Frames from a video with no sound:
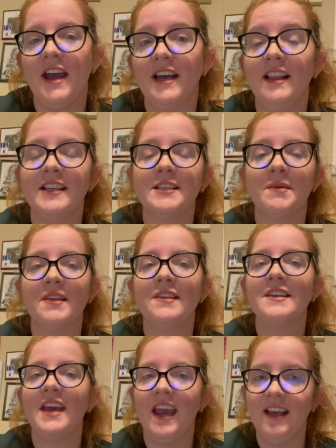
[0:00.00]
Elizabeth
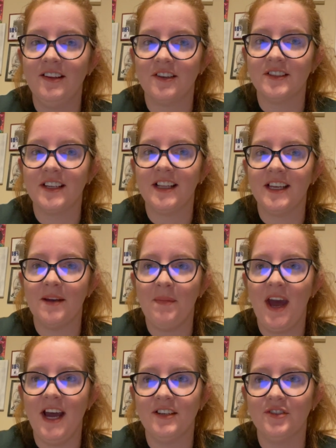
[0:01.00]
Taylor's
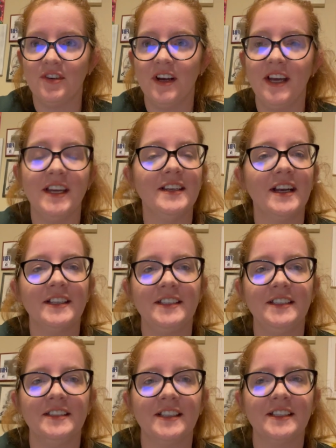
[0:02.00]
Cleopatra in
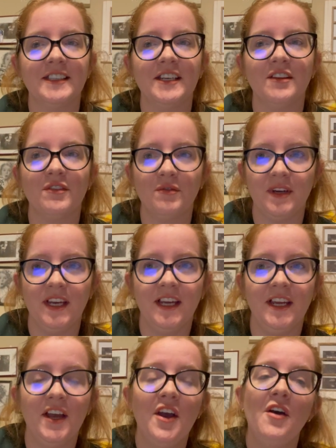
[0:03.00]
1963